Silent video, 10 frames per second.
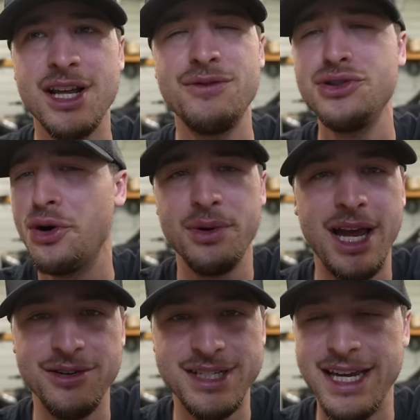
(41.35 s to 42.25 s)
if you don't
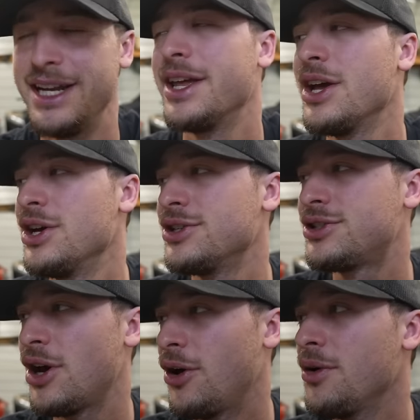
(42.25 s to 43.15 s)
count tint.
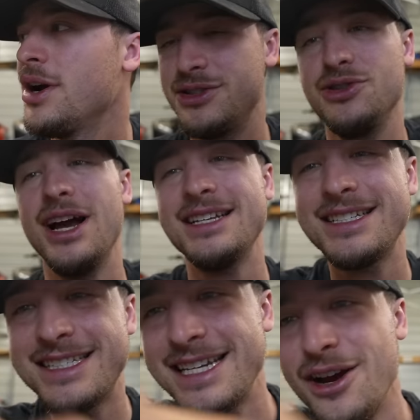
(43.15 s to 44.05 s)
So, as you guys
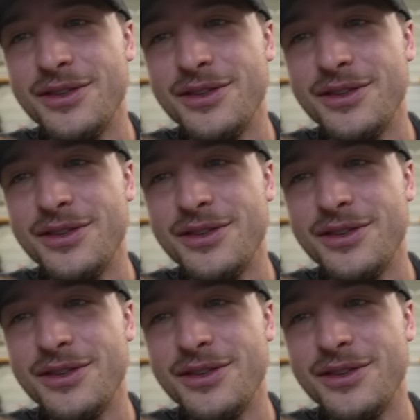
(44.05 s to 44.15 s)
can see